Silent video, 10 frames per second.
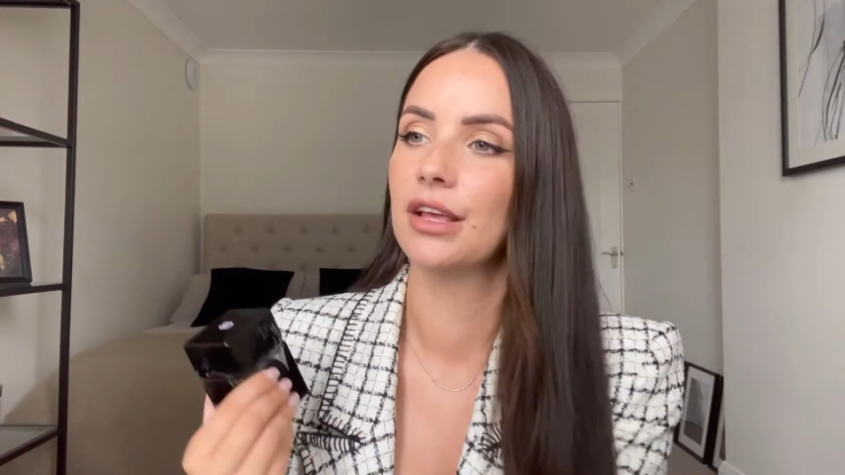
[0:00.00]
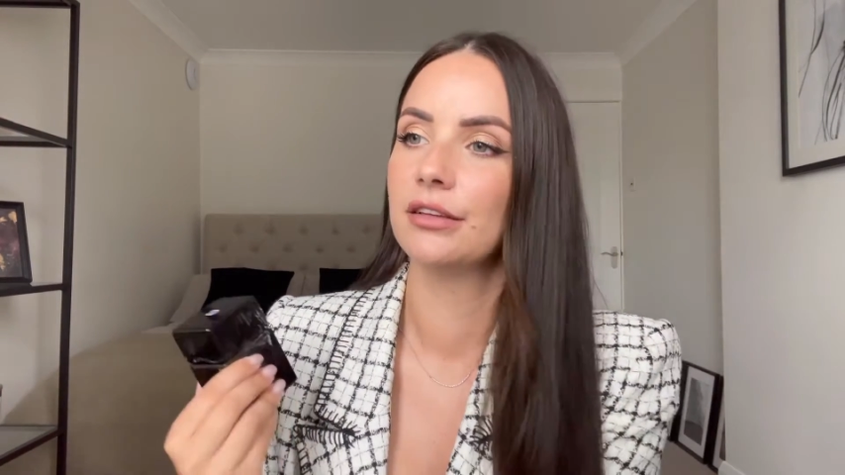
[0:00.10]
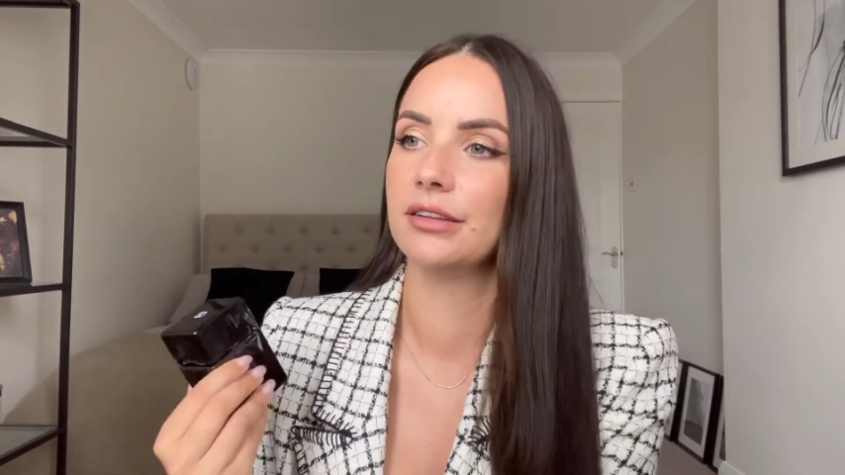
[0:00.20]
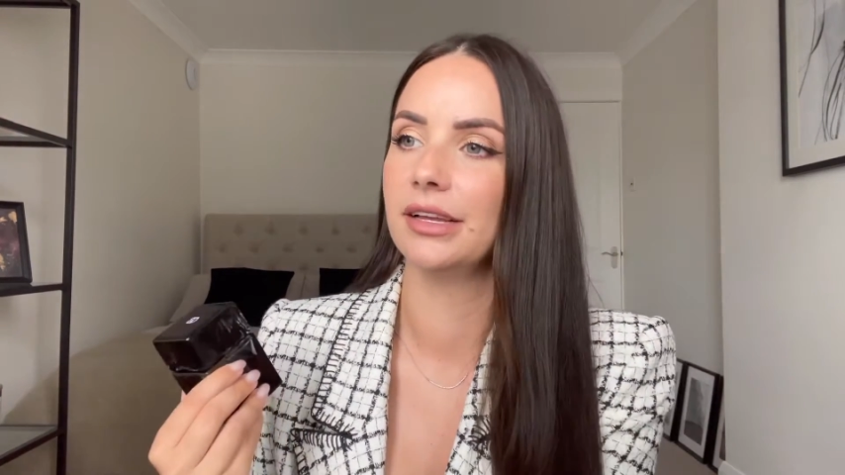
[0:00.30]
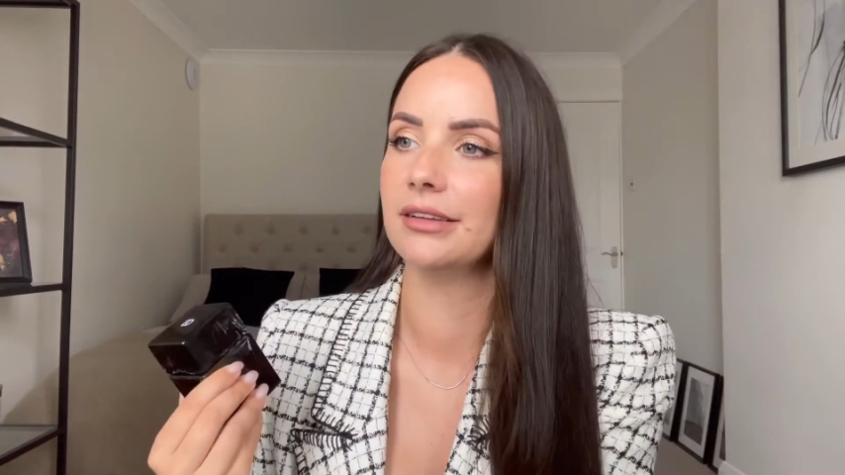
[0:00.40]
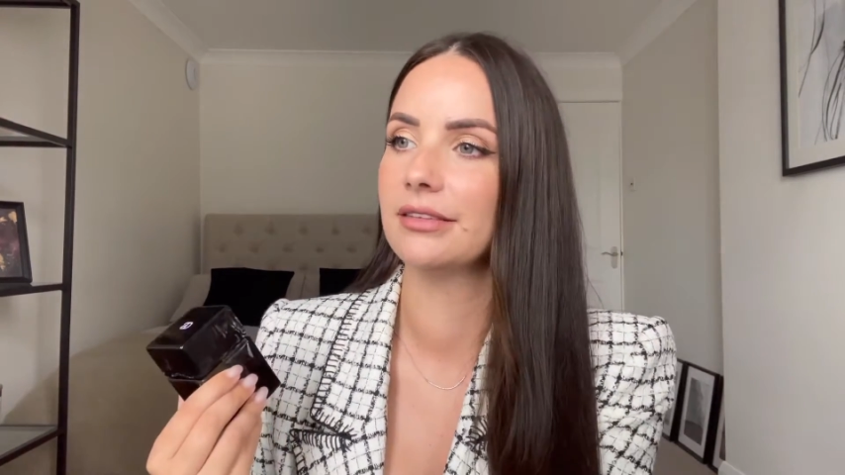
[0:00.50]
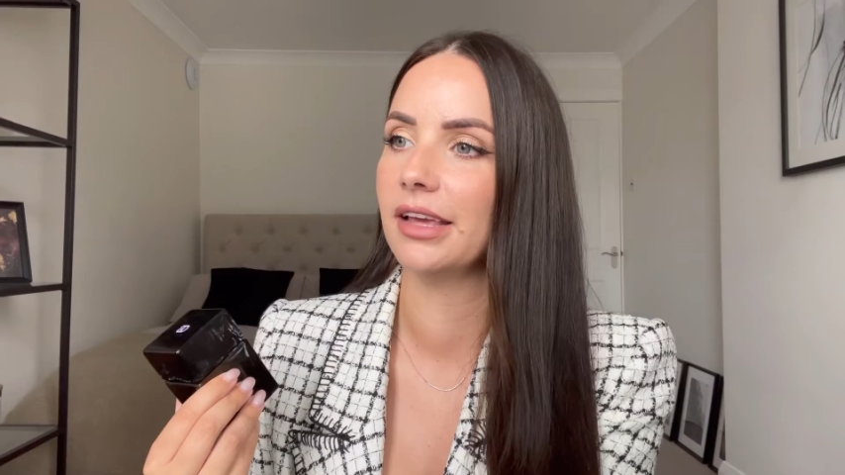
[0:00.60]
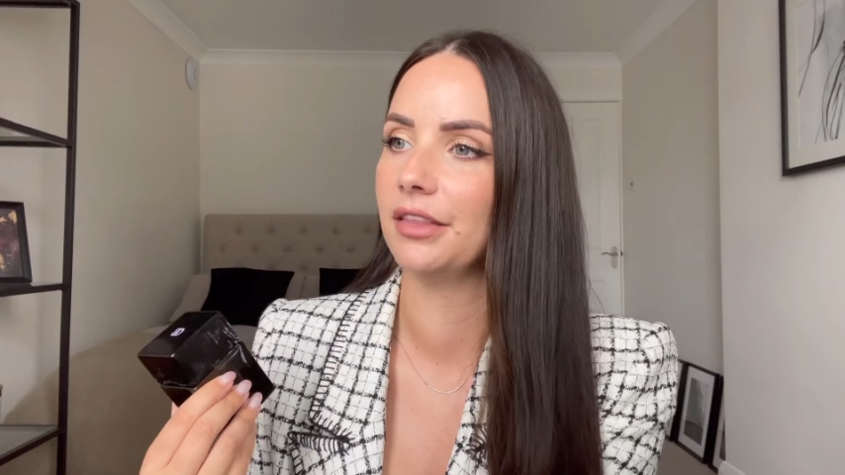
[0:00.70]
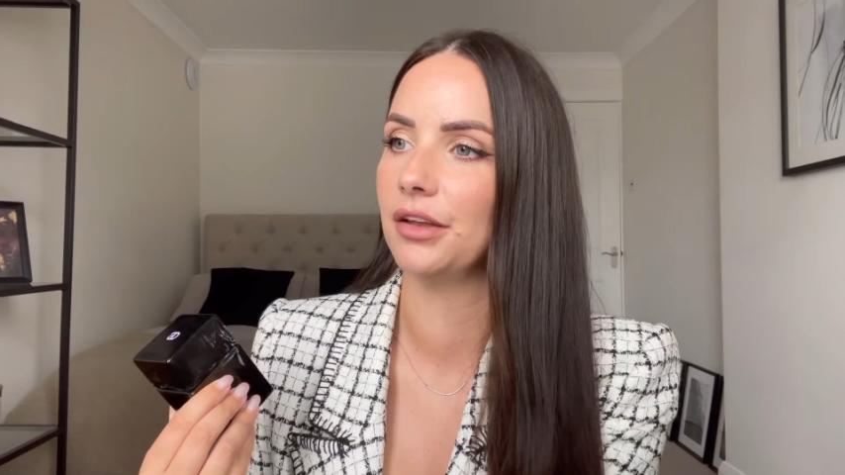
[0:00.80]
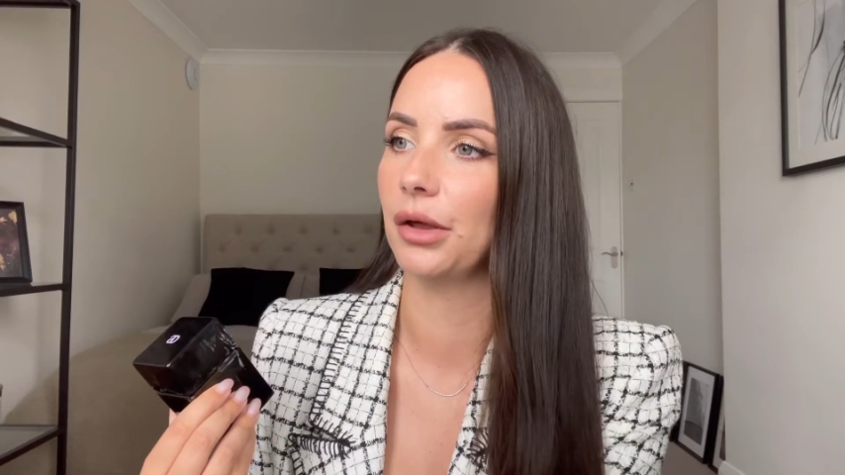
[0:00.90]
So let's
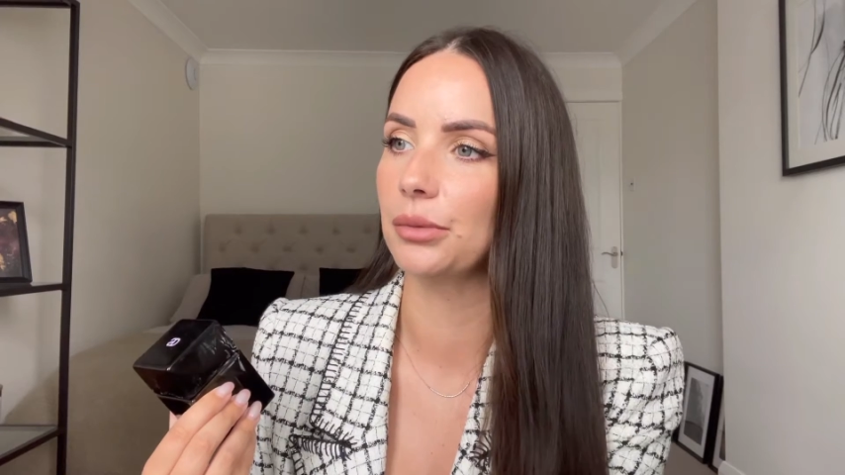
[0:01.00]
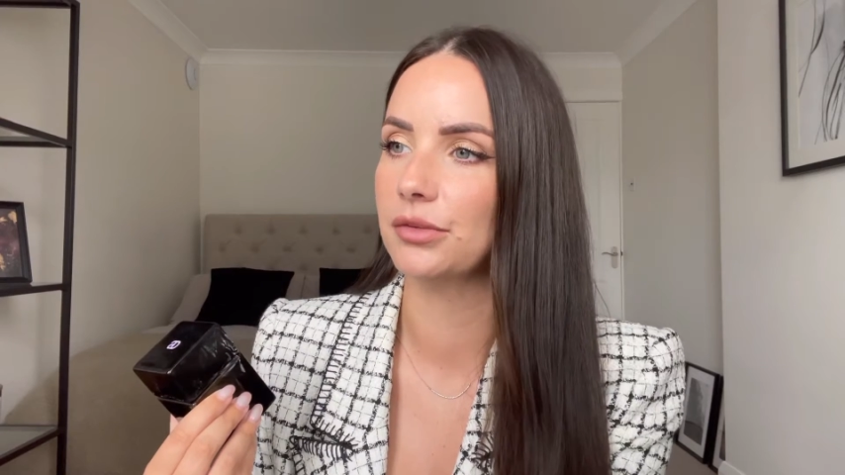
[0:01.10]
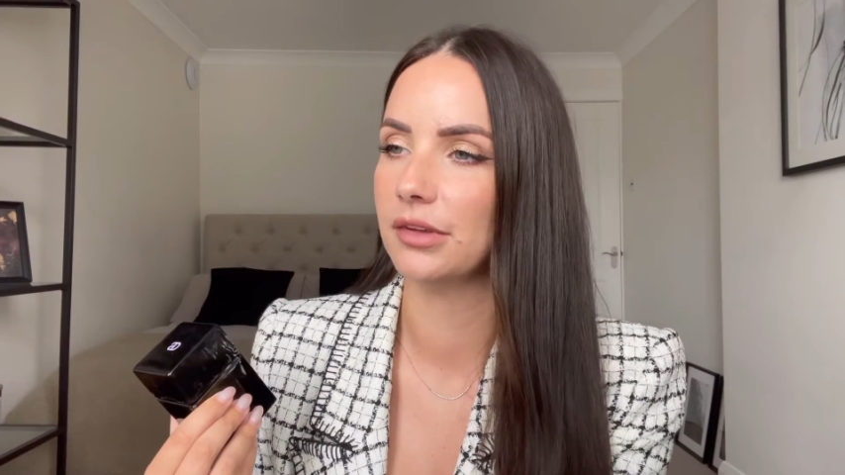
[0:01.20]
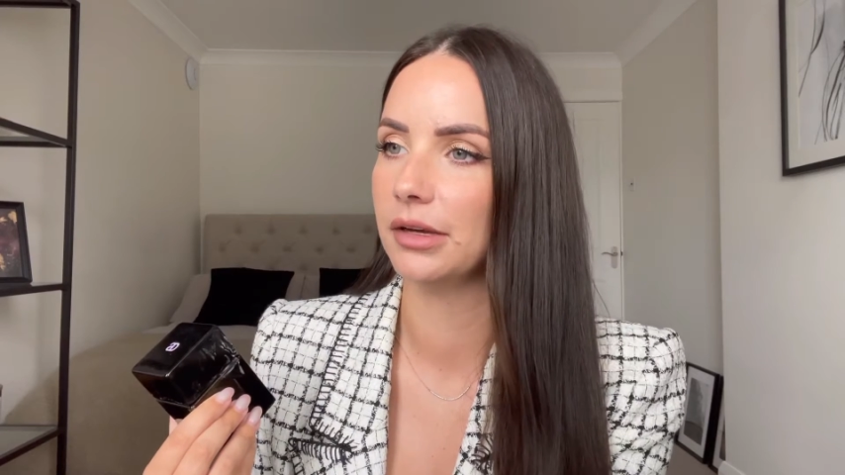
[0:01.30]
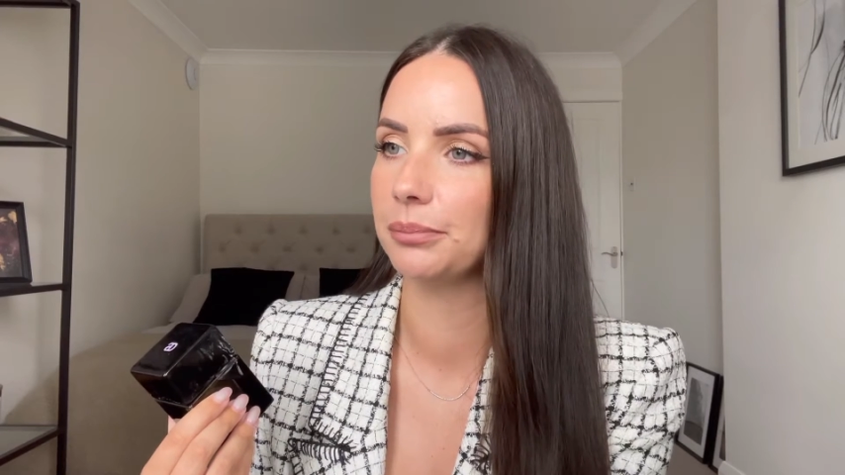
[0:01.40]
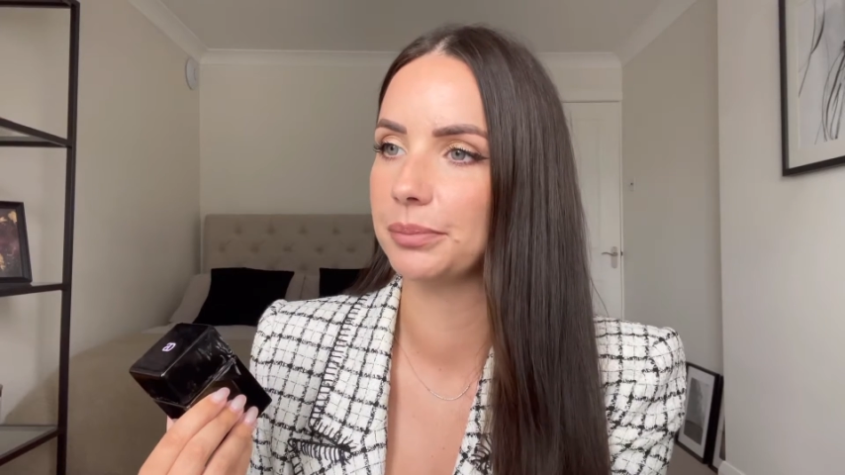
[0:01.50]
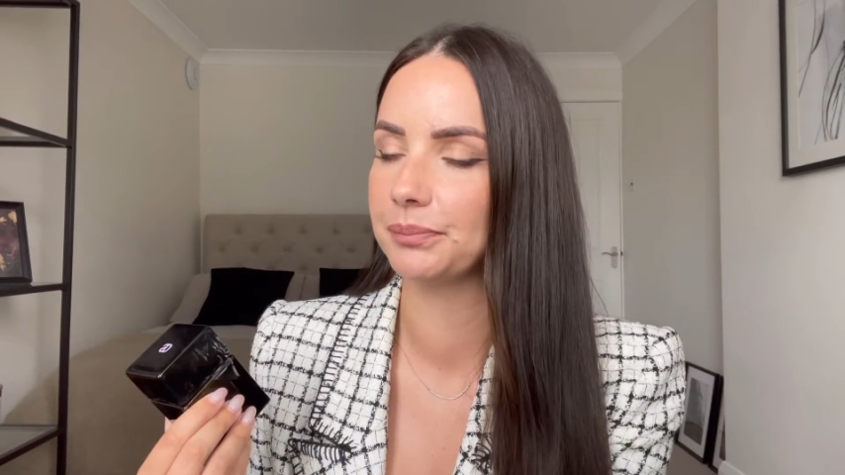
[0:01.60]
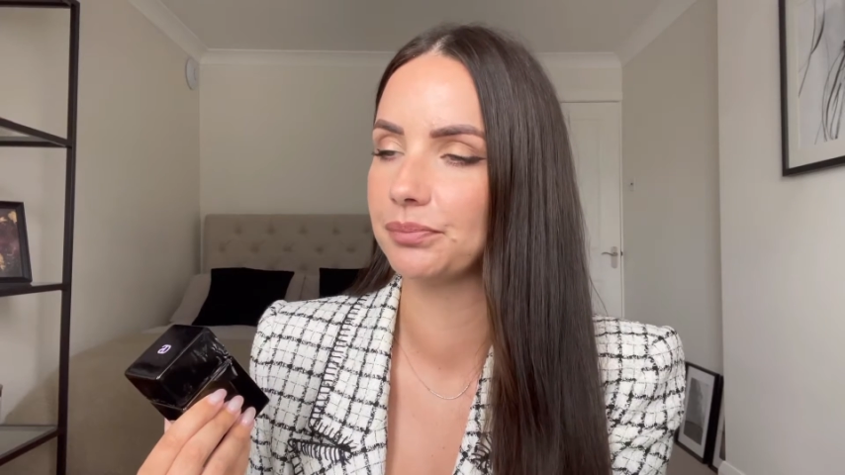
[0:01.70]
get the notes up.